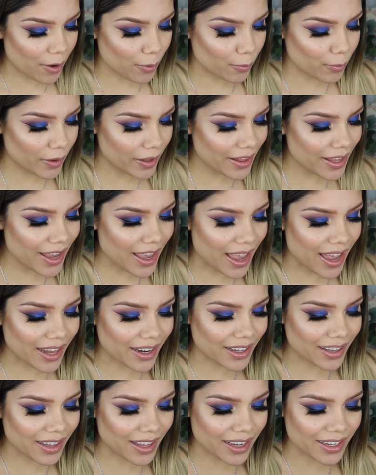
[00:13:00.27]
really
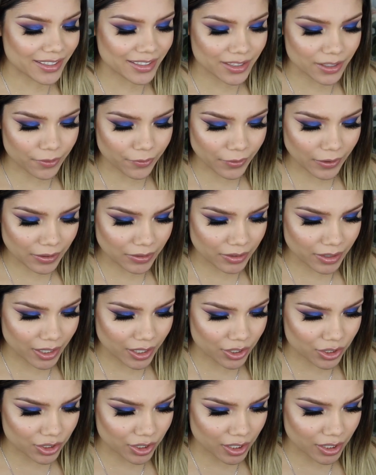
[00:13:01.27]
analyze the
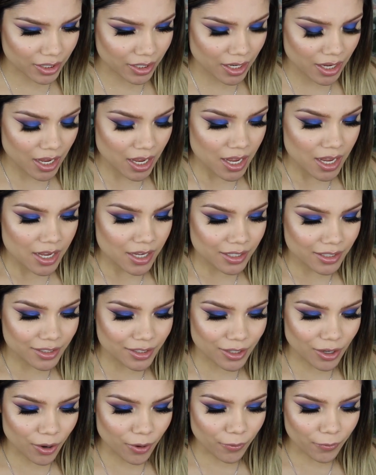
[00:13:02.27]
foundation.
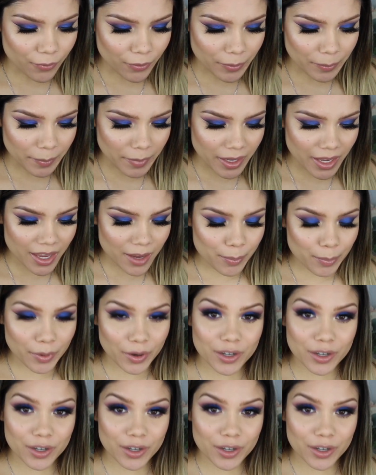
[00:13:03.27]
So for me